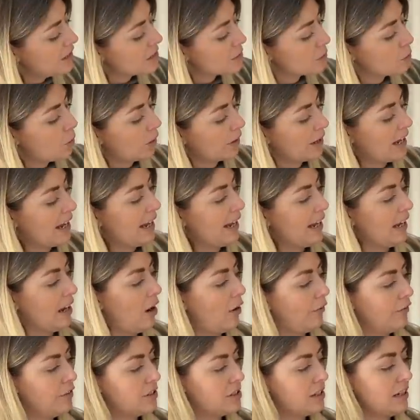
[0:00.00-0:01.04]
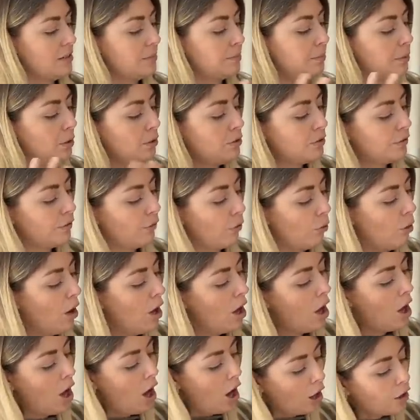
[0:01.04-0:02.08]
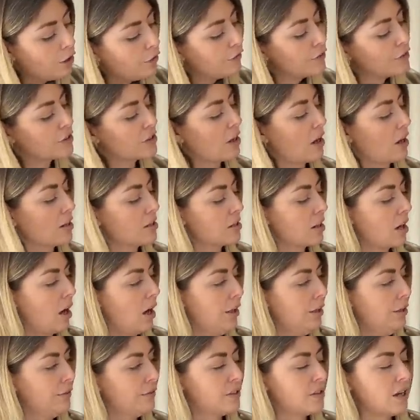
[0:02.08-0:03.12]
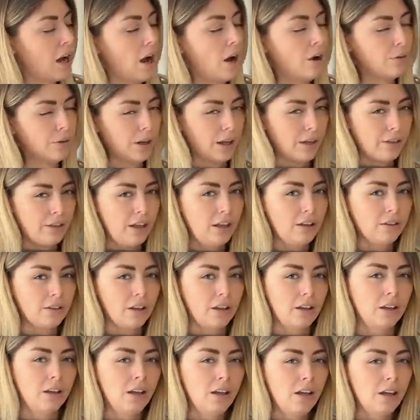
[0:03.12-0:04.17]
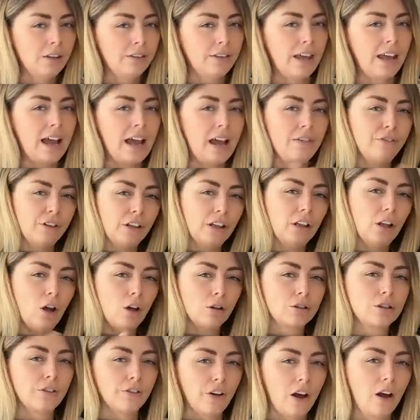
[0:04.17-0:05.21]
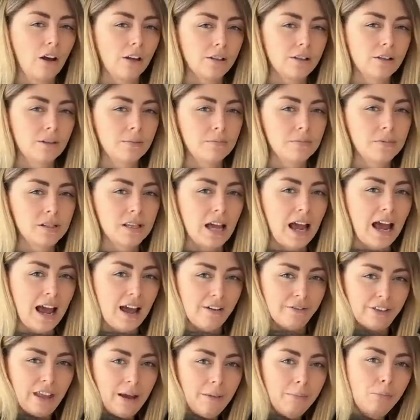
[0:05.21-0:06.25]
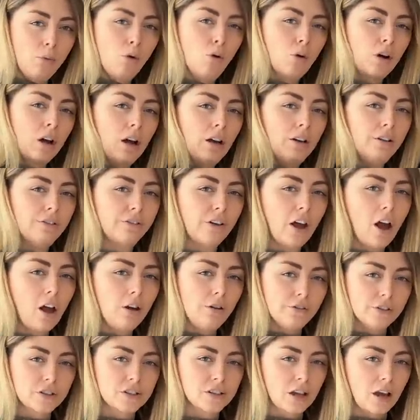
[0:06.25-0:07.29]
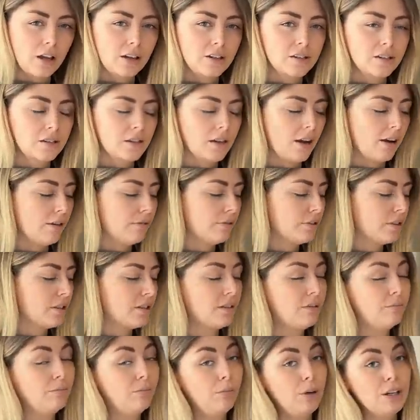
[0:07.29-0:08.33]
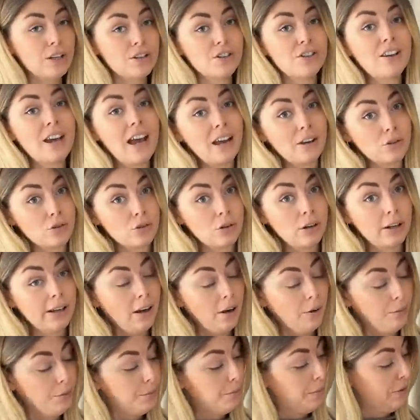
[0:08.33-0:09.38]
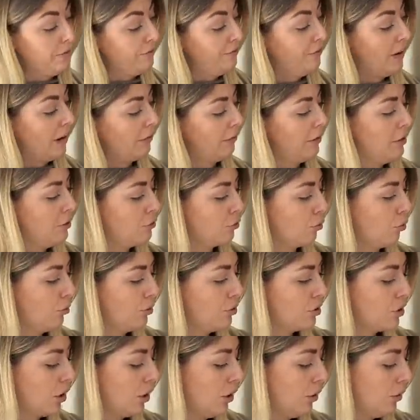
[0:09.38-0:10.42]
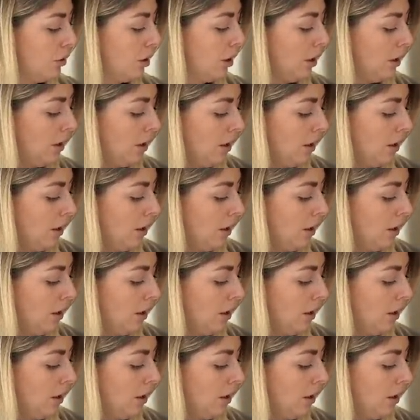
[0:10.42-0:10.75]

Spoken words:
this one here obviously is beautiful, oversized kind of style, and I think that they have a lot of items that have that more kind of oversized style to them, which naturally I would be very drawn to.